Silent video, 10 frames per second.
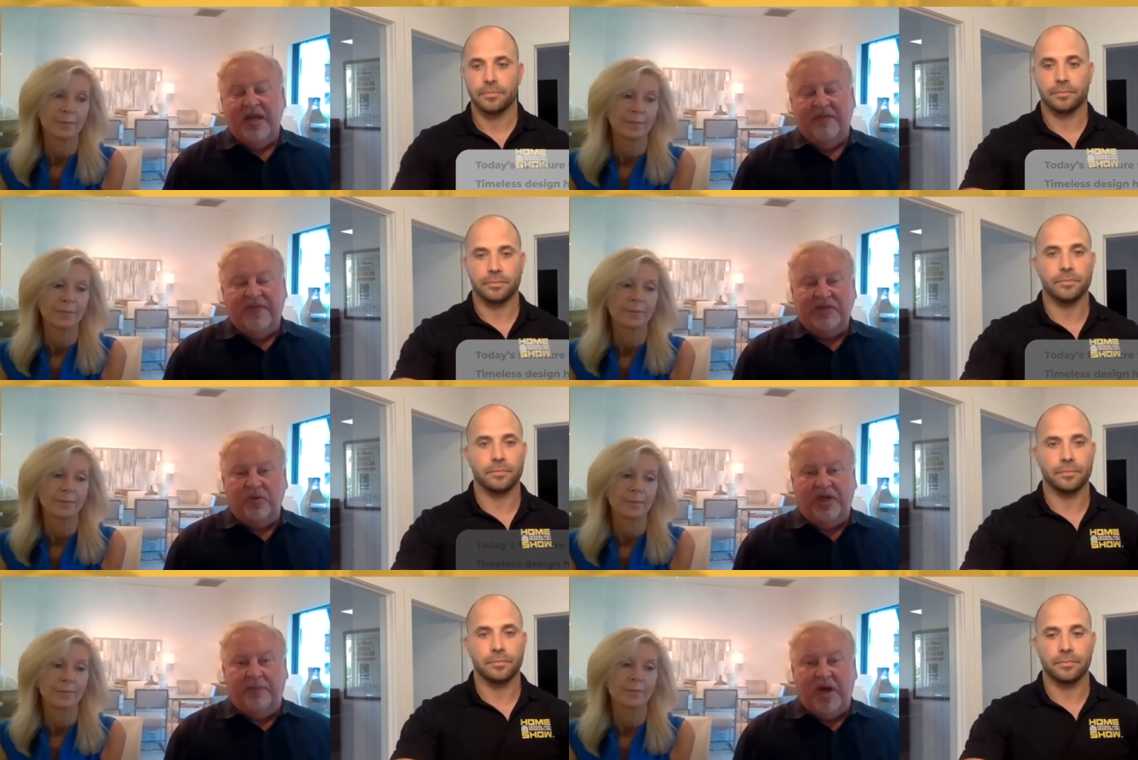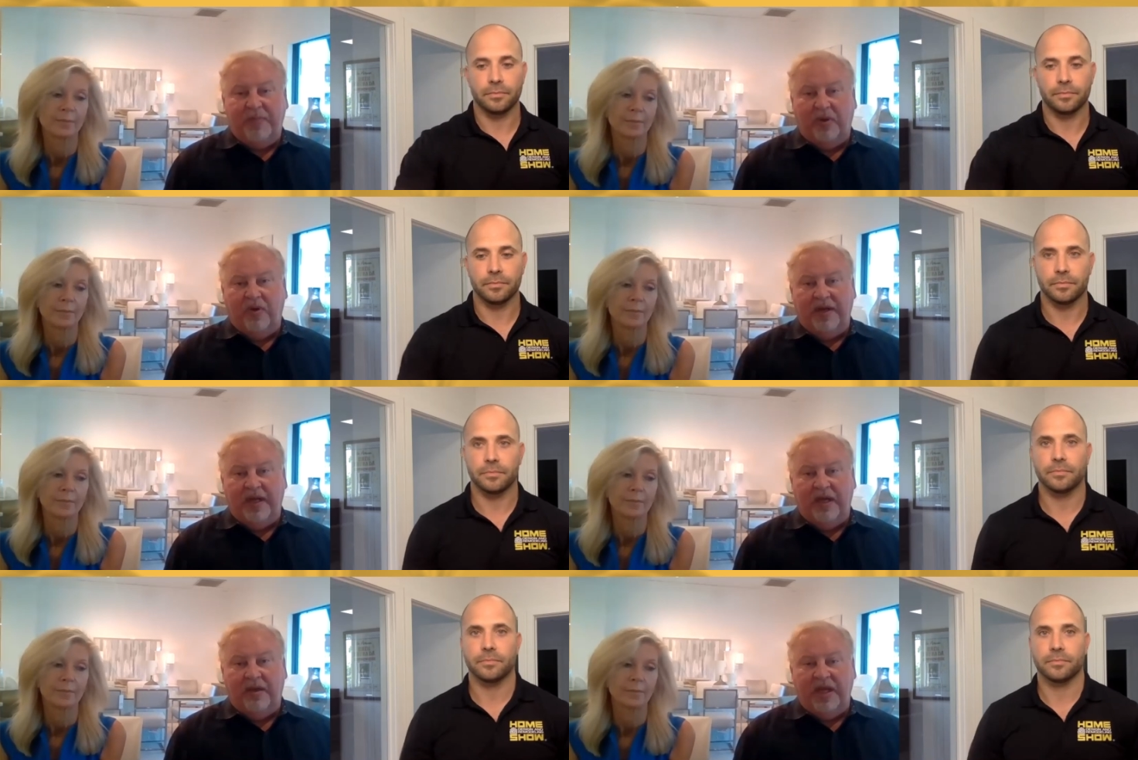Speaker 1: That's really popular right
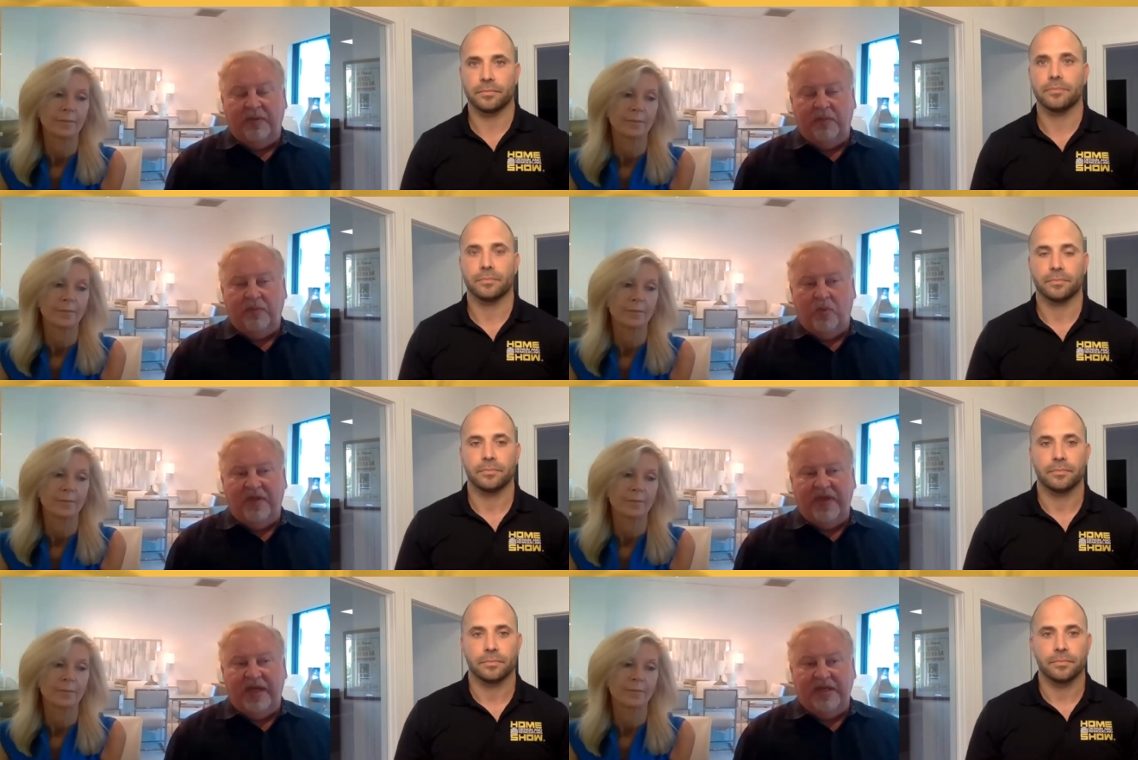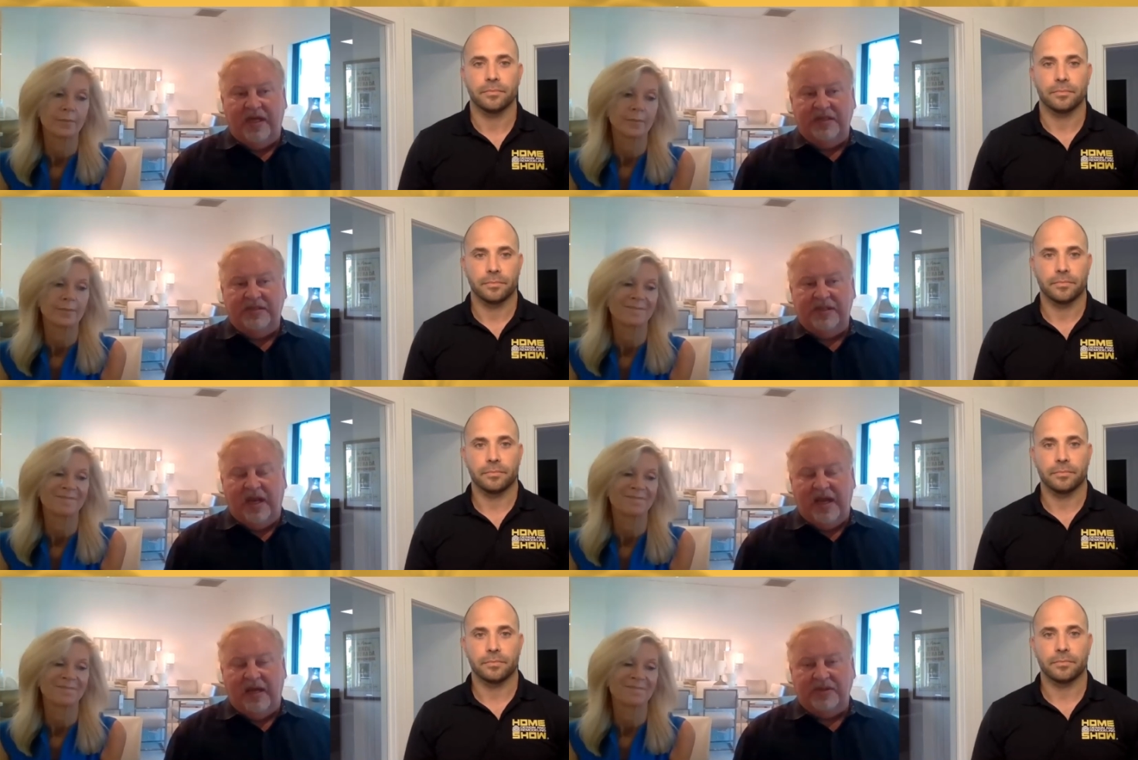now. And what that does is
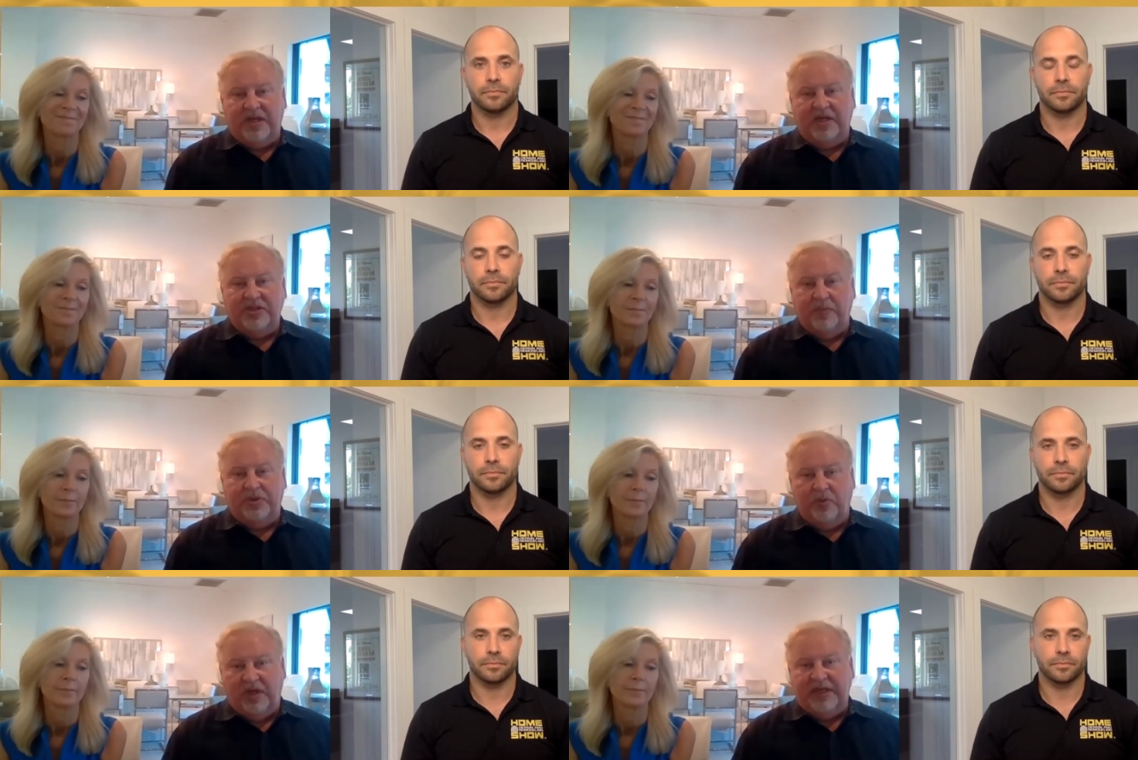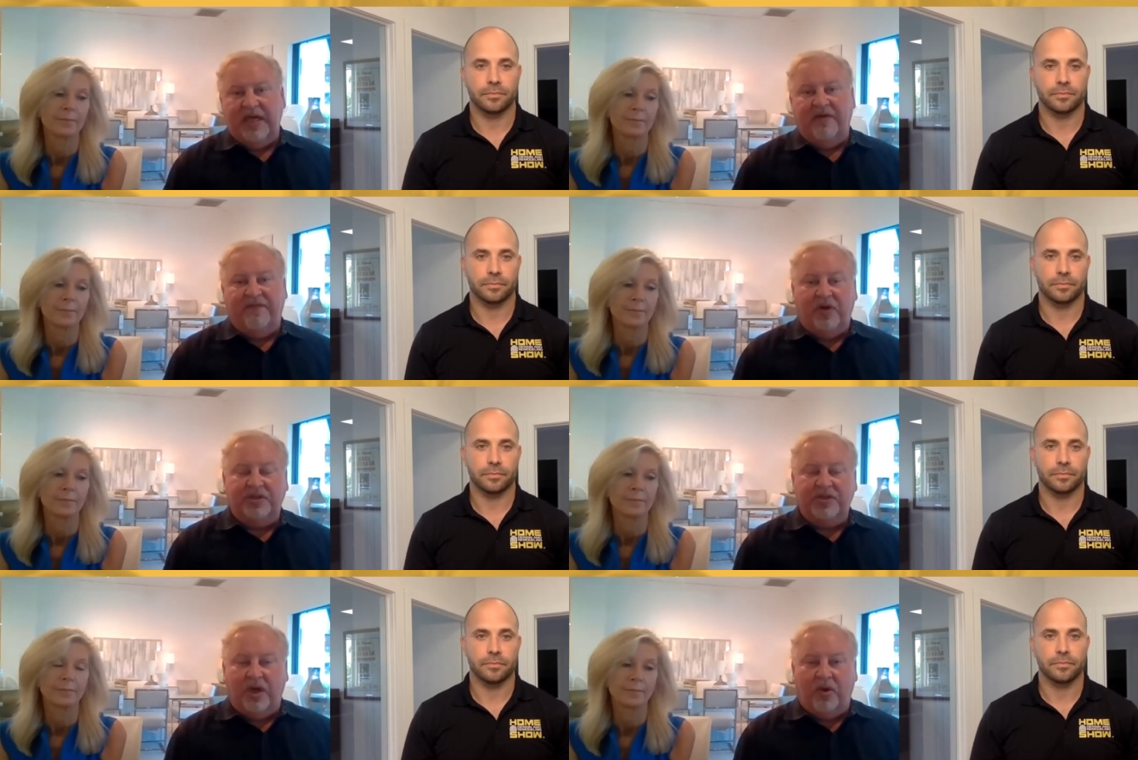allows a customer to really kind of furnish
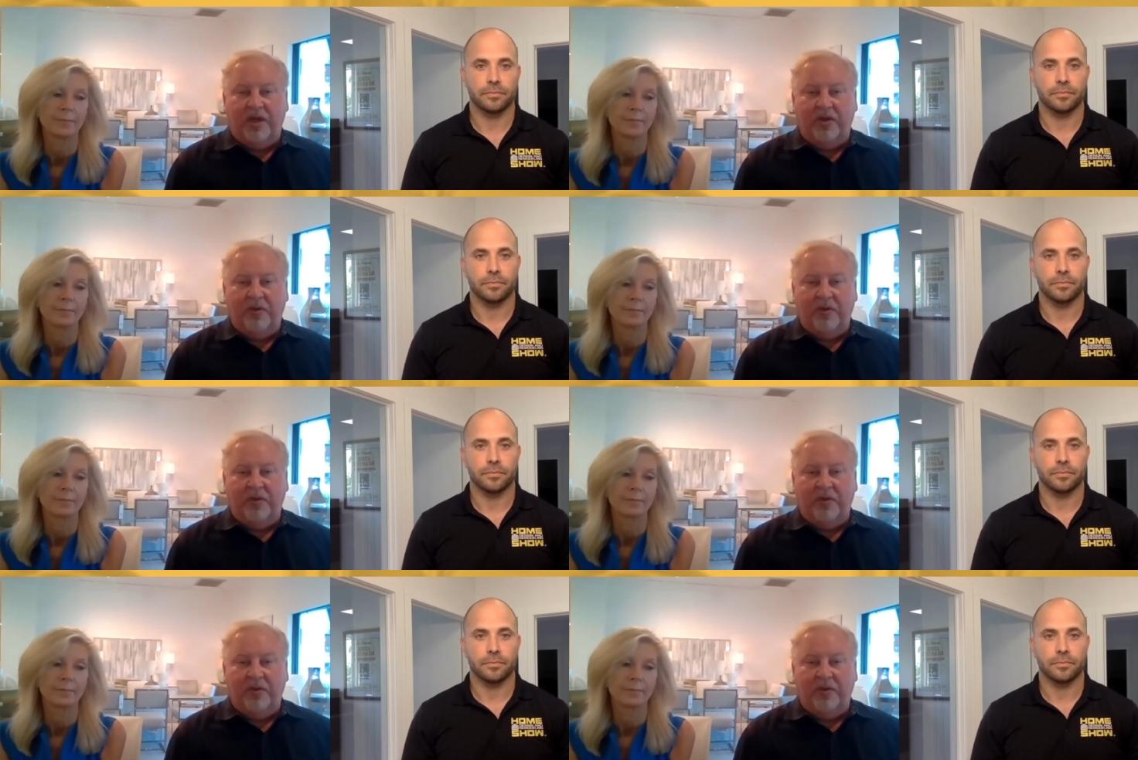the whole home.